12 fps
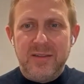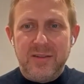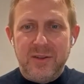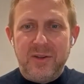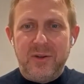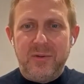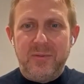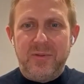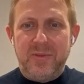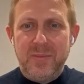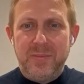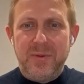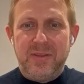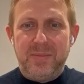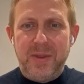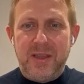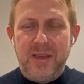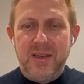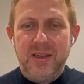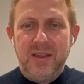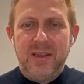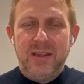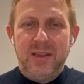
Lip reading: So simply speaking,